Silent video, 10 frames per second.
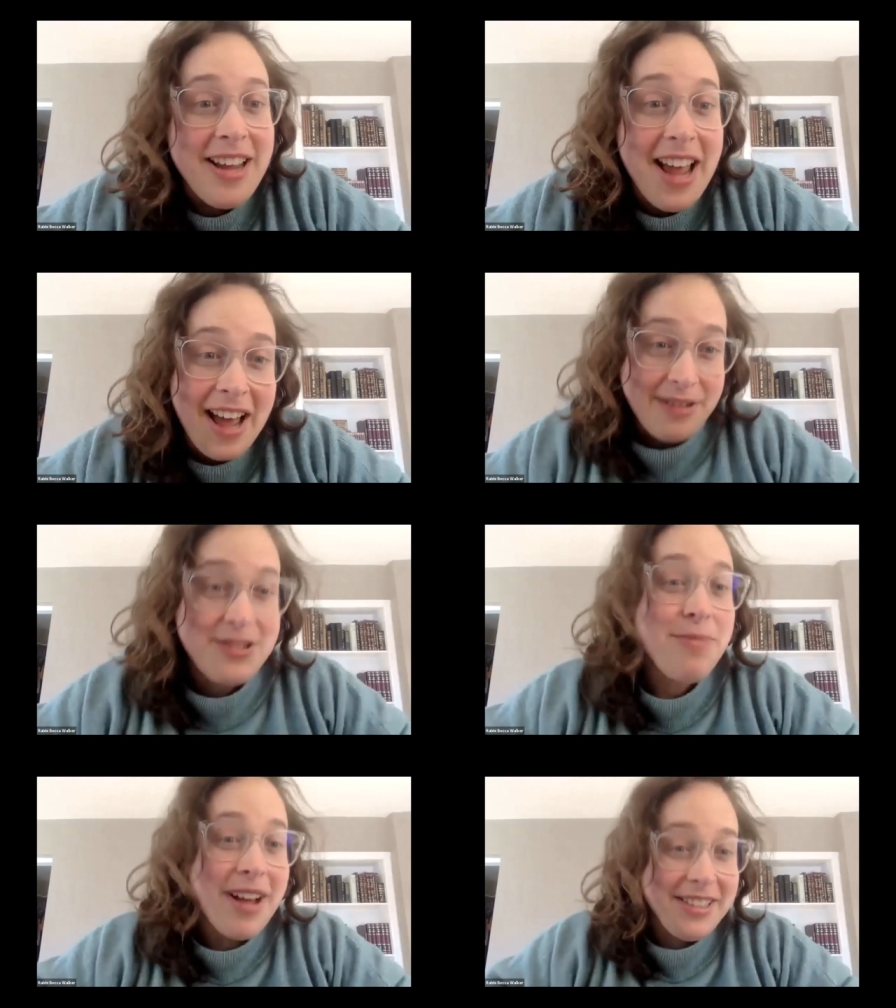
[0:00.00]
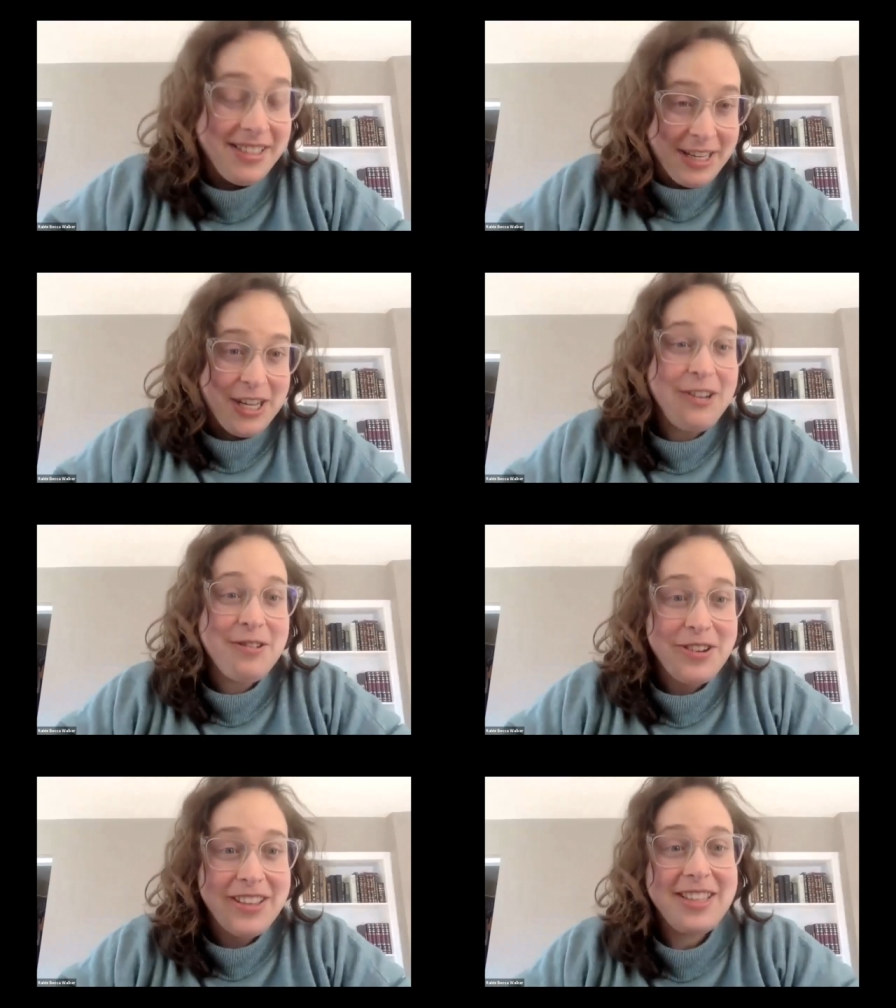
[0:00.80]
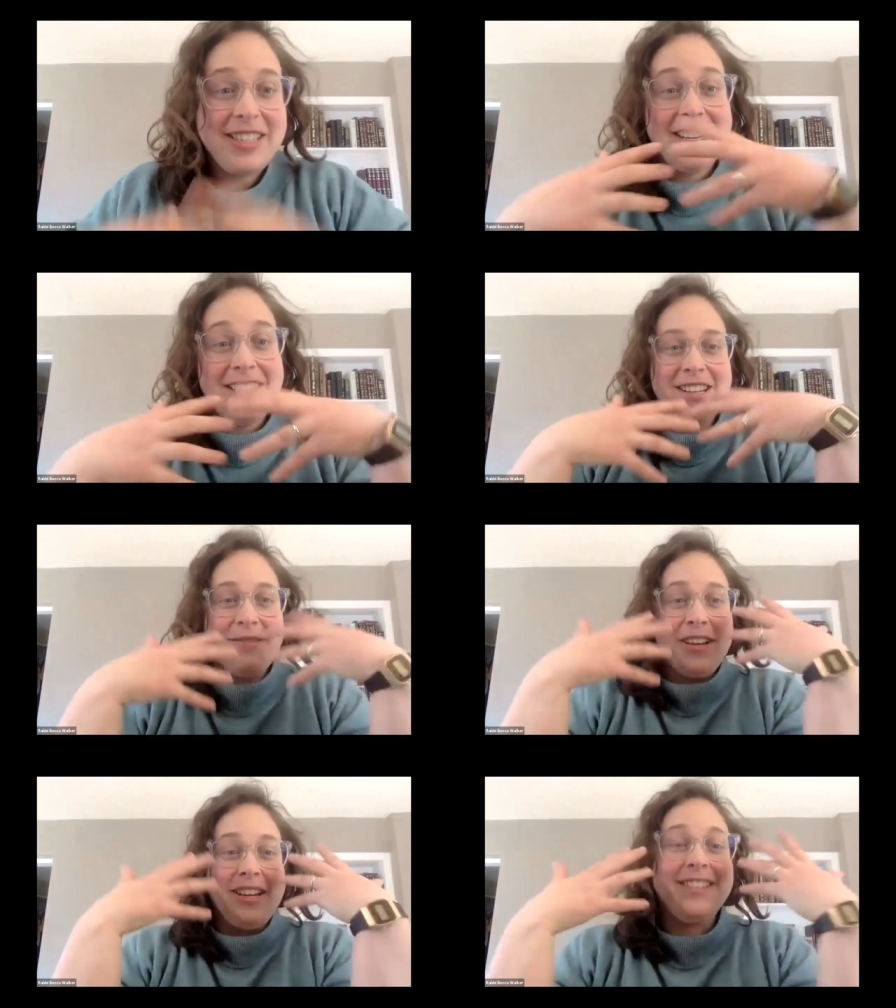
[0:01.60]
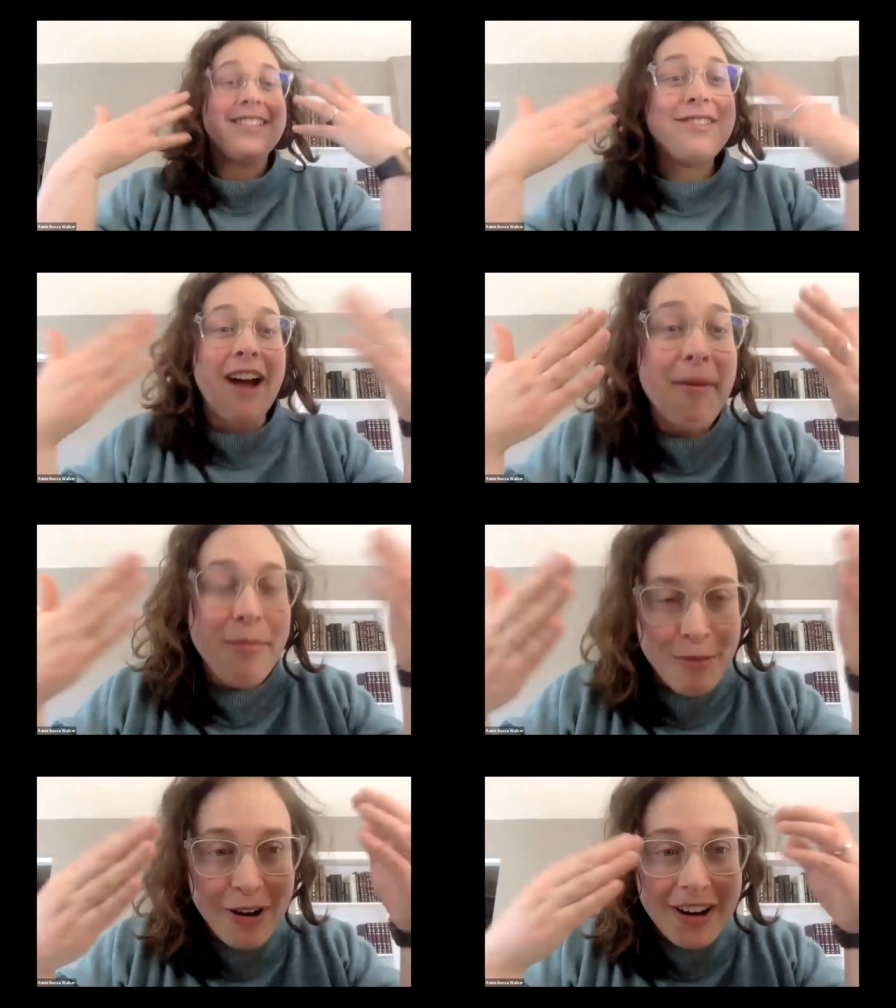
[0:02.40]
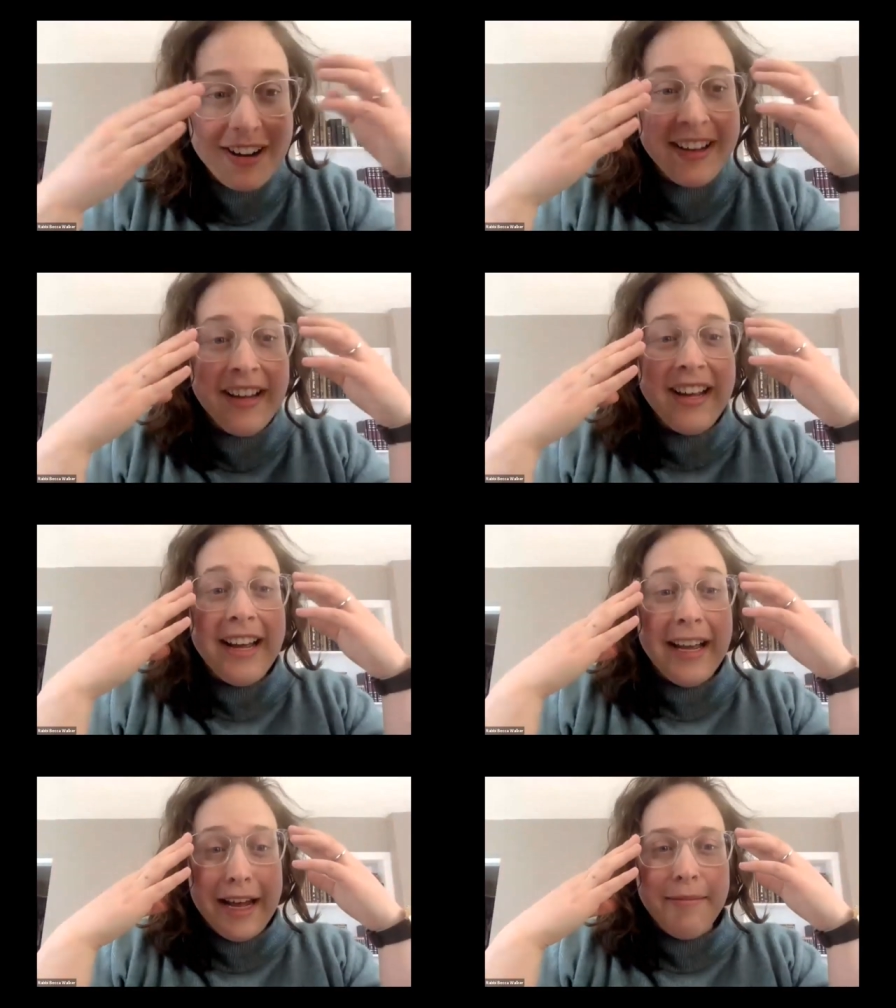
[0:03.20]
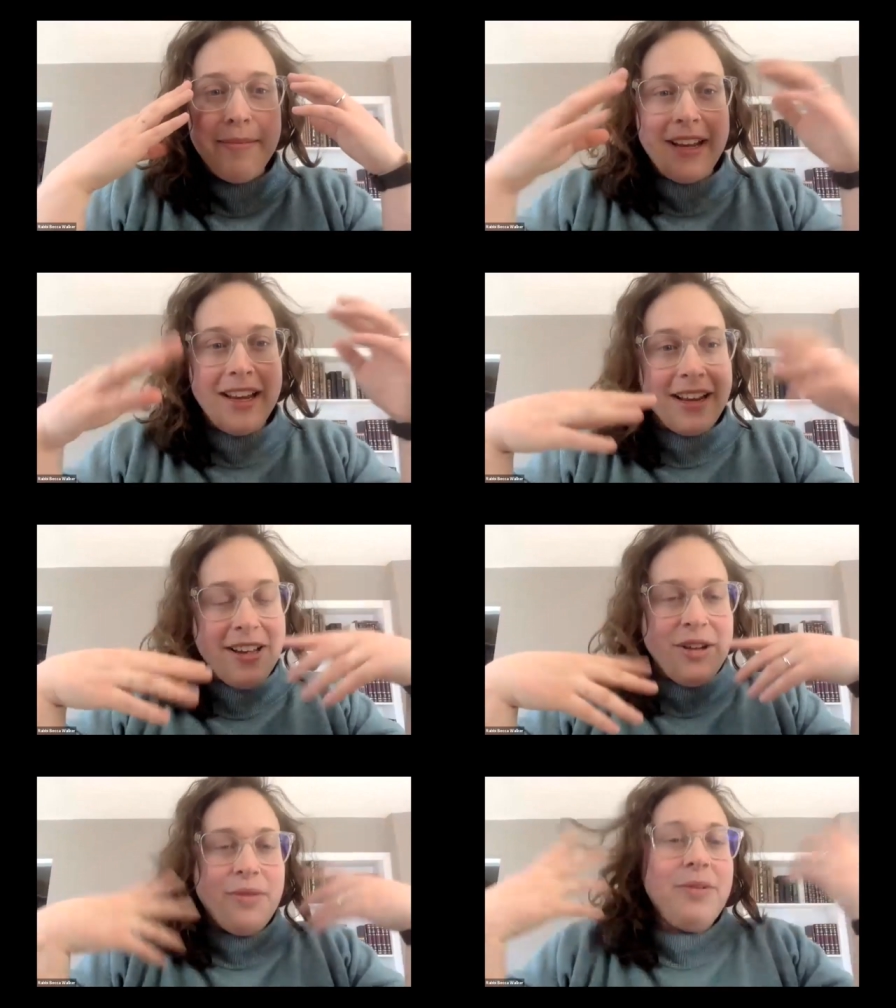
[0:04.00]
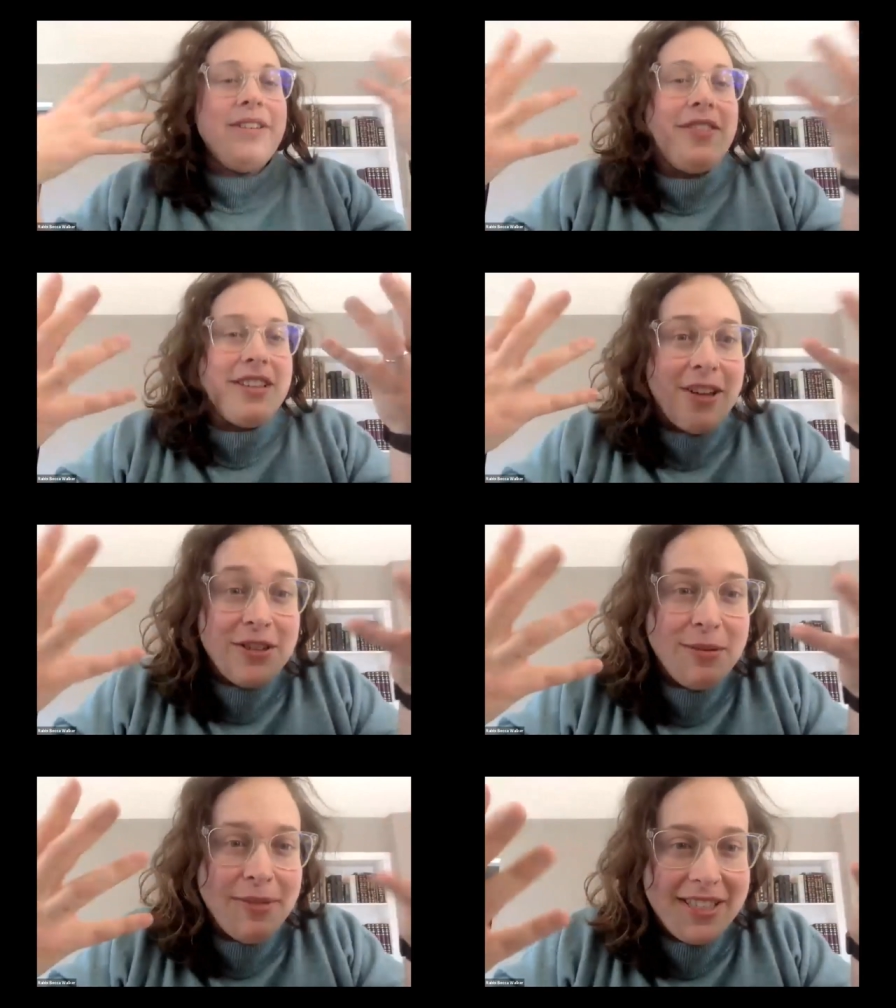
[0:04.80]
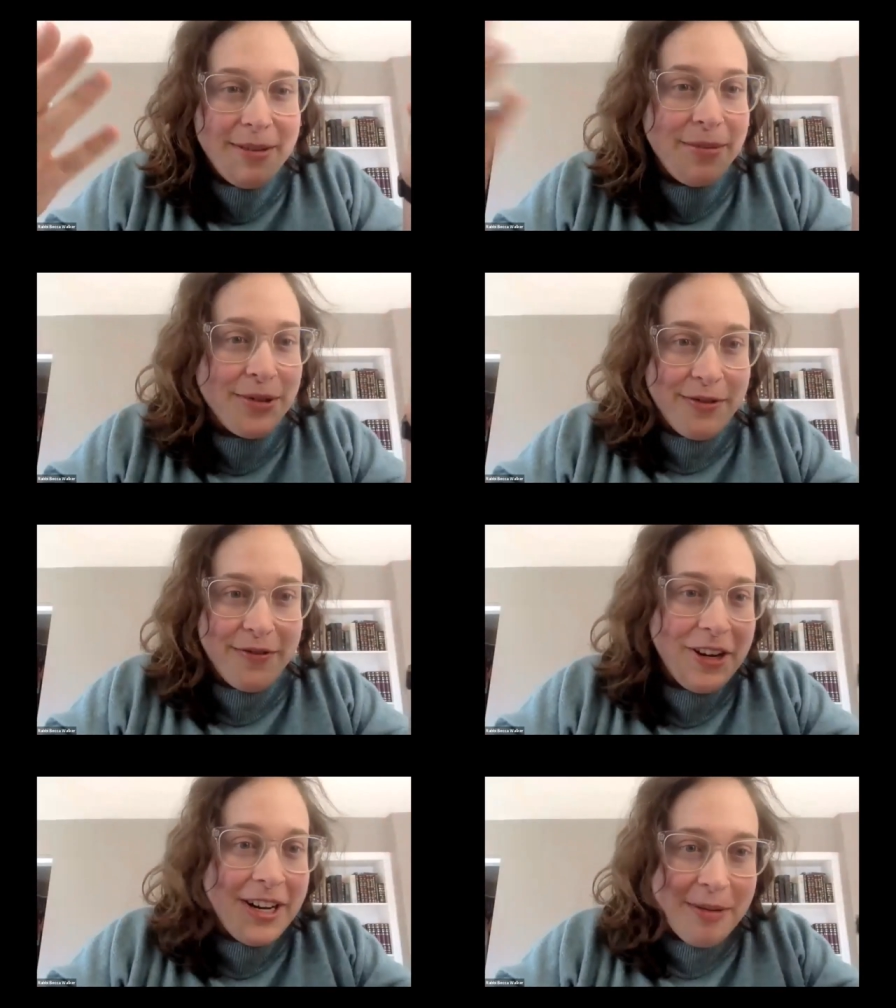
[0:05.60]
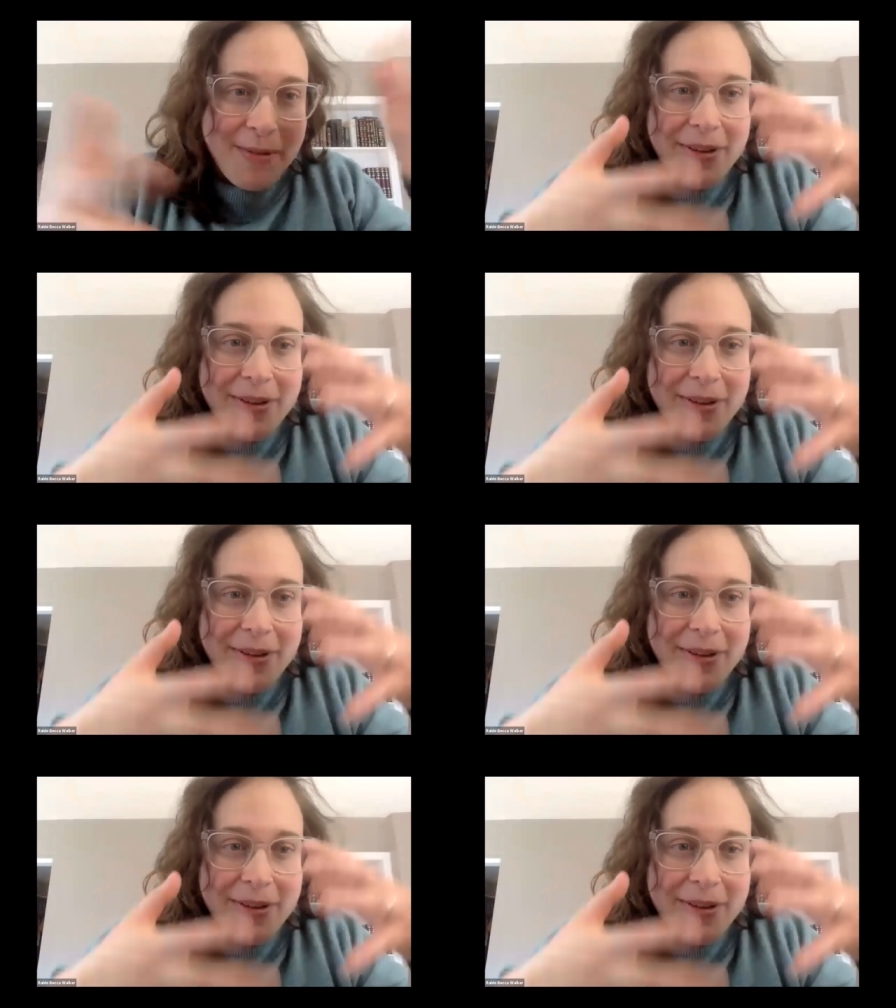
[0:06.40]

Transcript: Yeah, Shabbat's huge, right? This idea that we can stop work and that being one of these ultimate symbols of freedom.